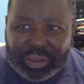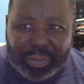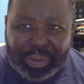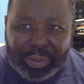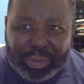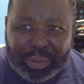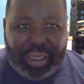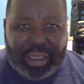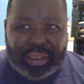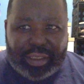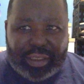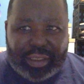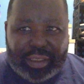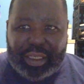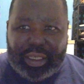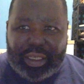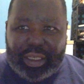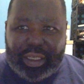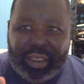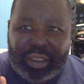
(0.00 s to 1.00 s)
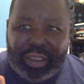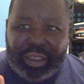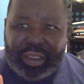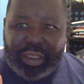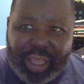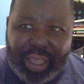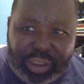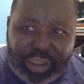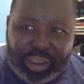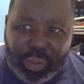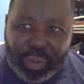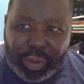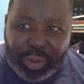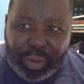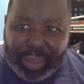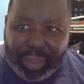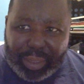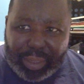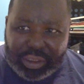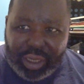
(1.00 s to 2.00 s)
because that's what
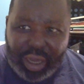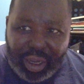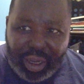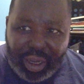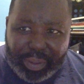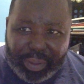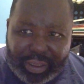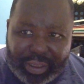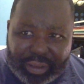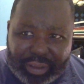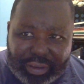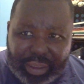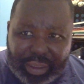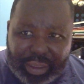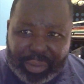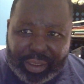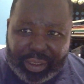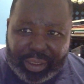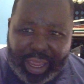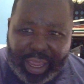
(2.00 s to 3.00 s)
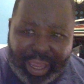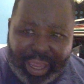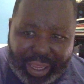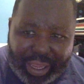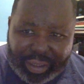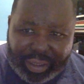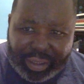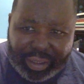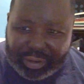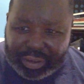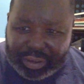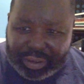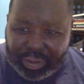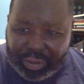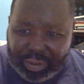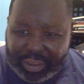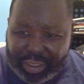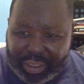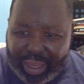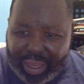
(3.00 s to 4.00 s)
my job is. I'm the dad. So the
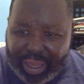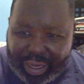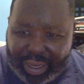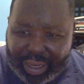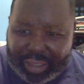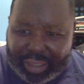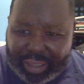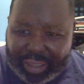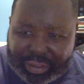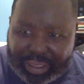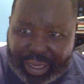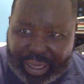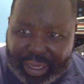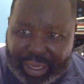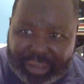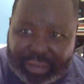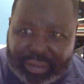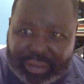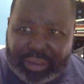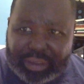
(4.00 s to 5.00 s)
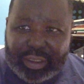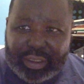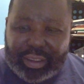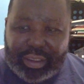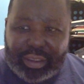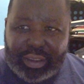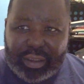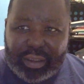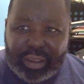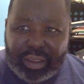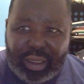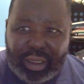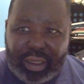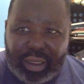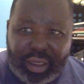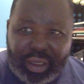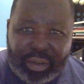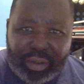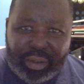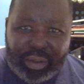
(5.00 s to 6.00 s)
dad has to ask
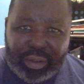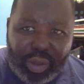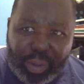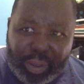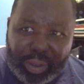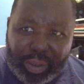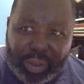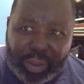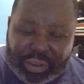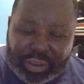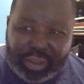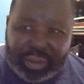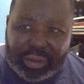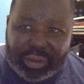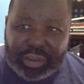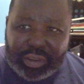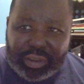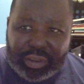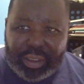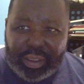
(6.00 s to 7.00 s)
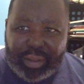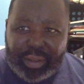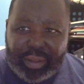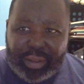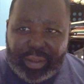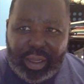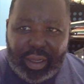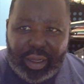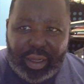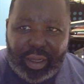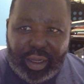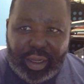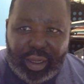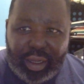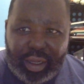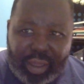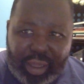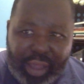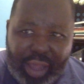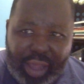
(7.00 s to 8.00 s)
questions.
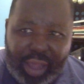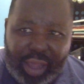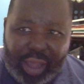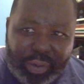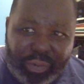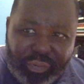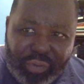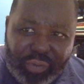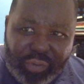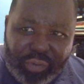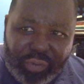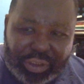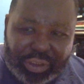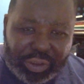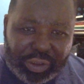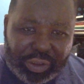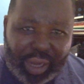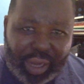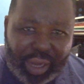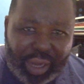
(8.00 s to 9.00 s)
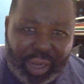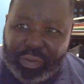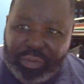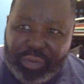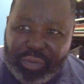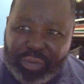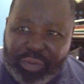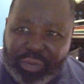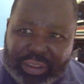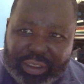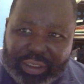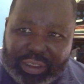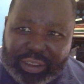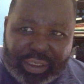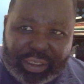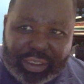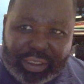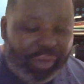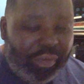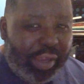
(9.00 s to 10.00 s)
I'm an investor. I've invested
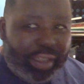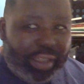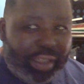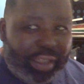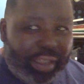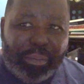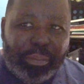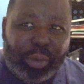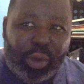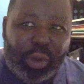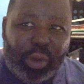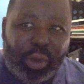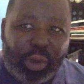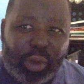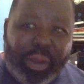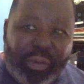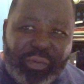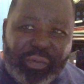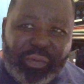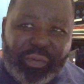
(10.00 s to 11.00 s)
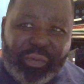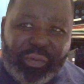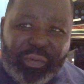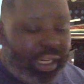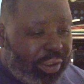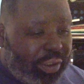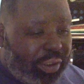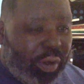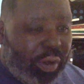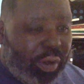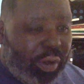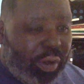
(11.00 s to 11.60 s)
stuff. I've had stuff blow up in my face. And I told him, I